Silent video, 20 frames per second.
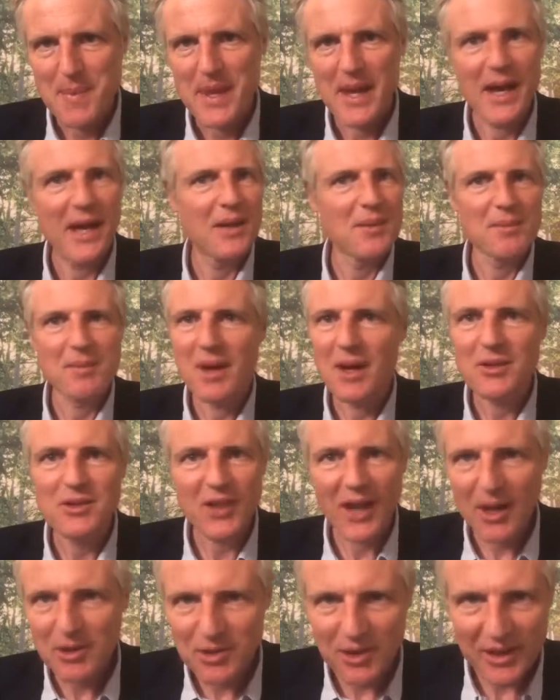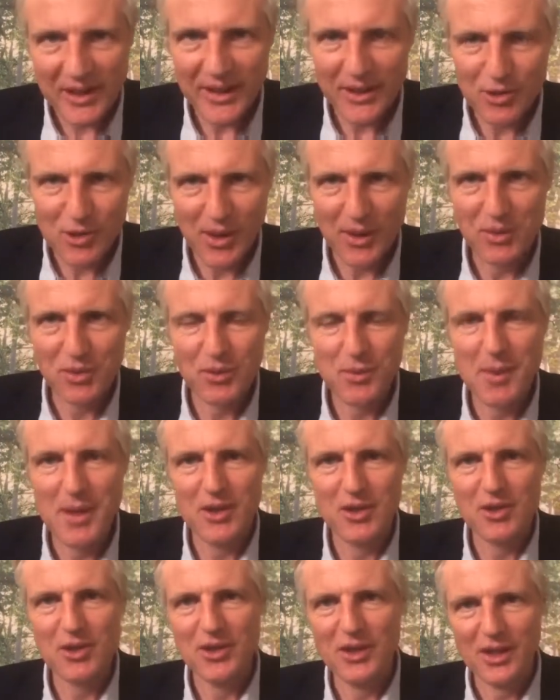And undoubtedly a
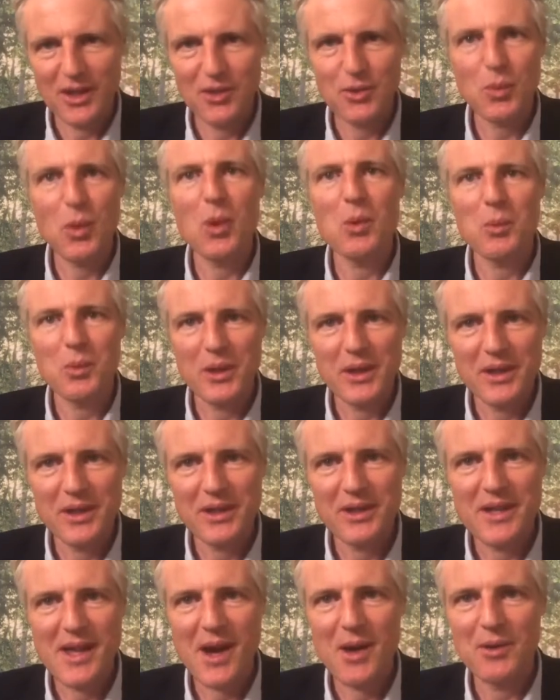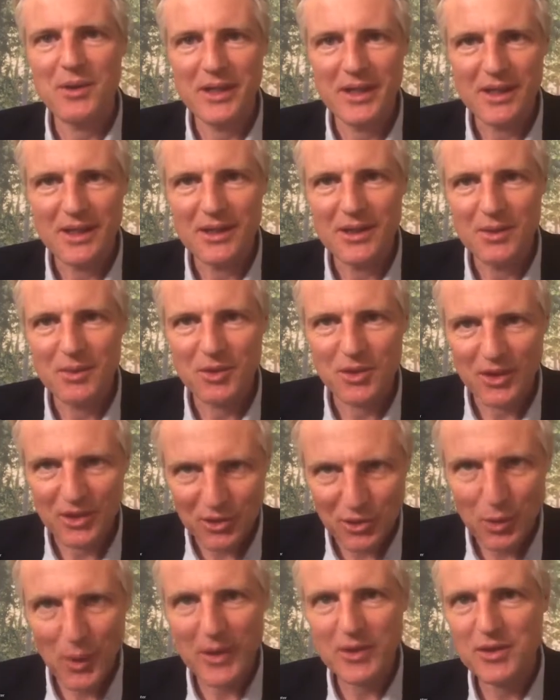transformation is what we now need. Since
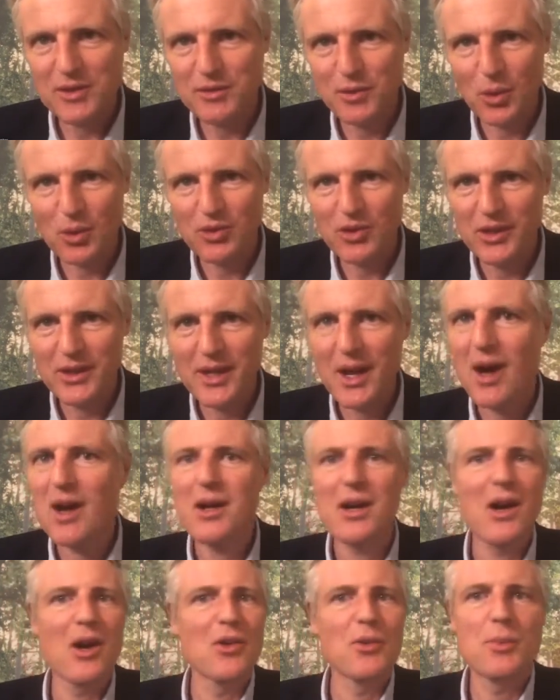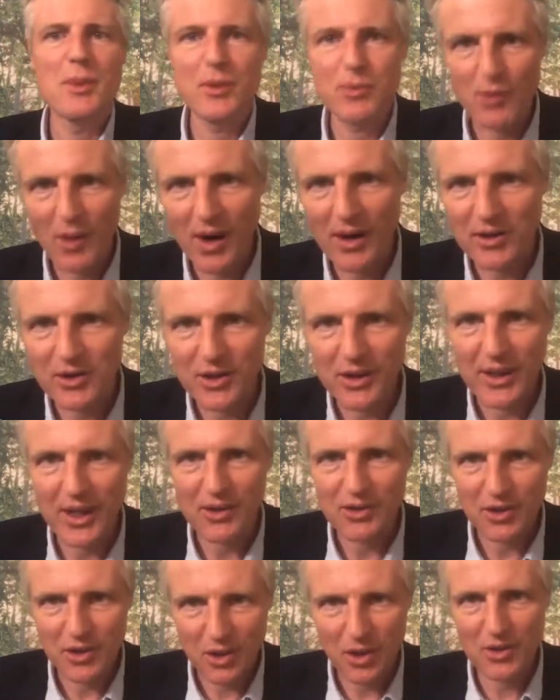2014, hunger has been rising.
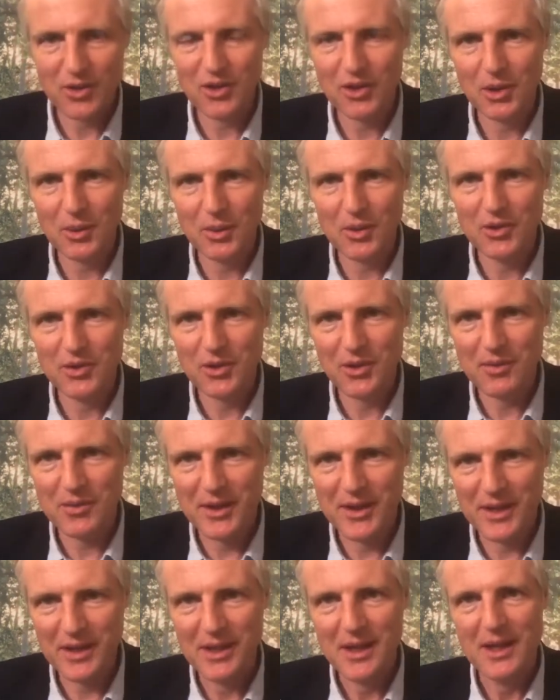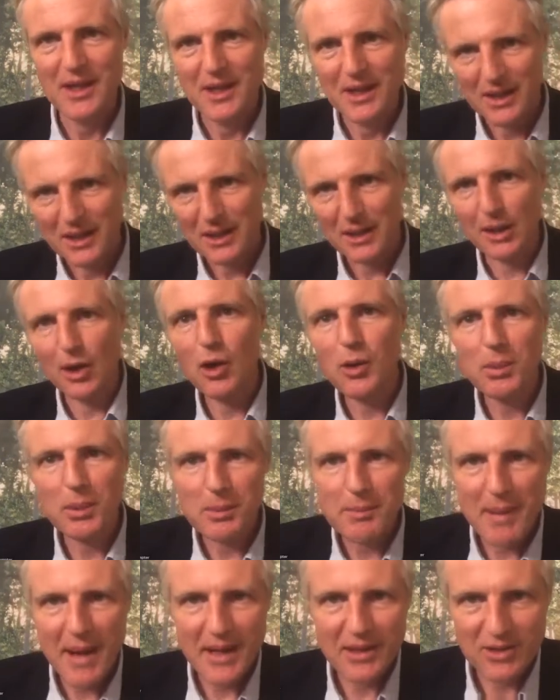As a consequence of the global
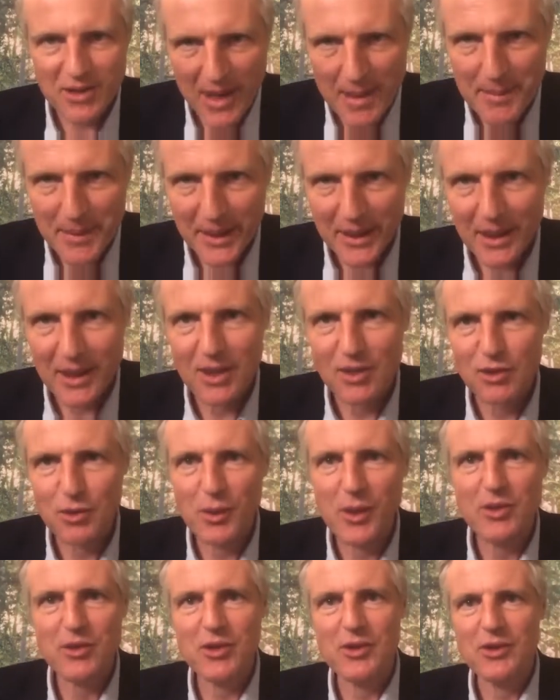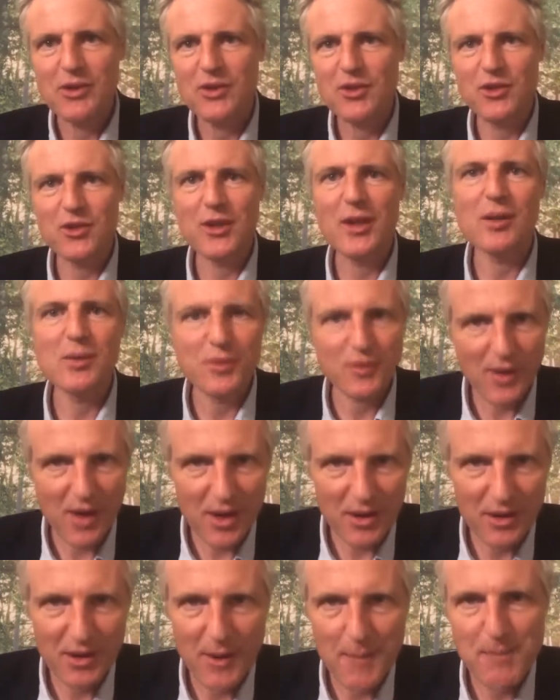pandemic, it's risen still
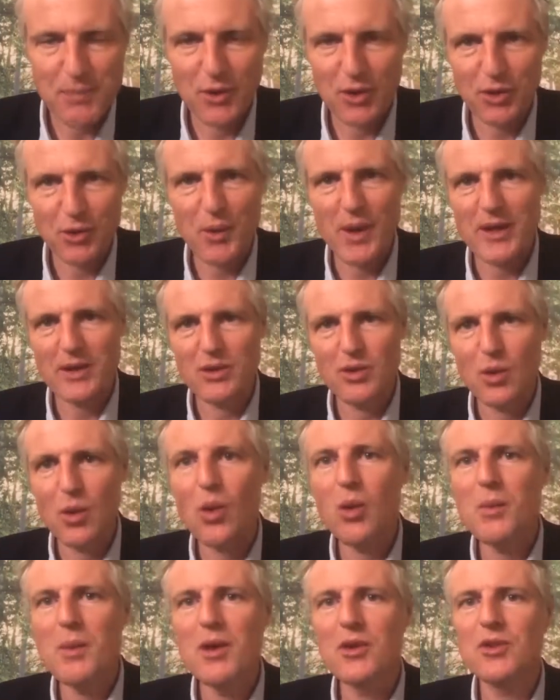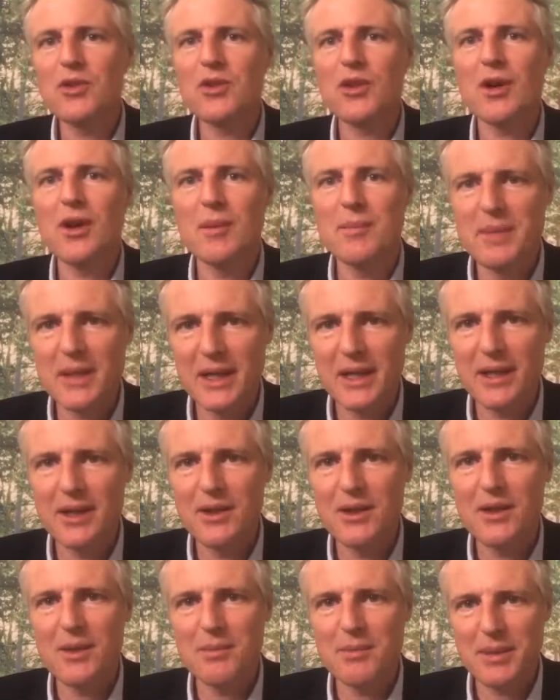further to threaten almost 1
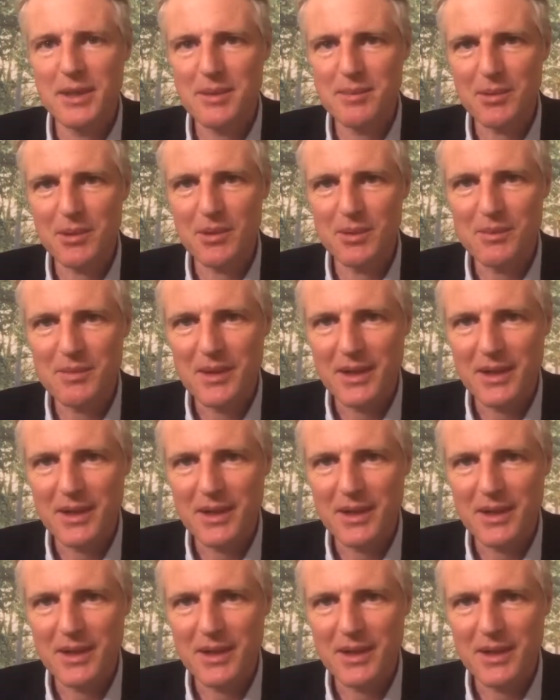billion people.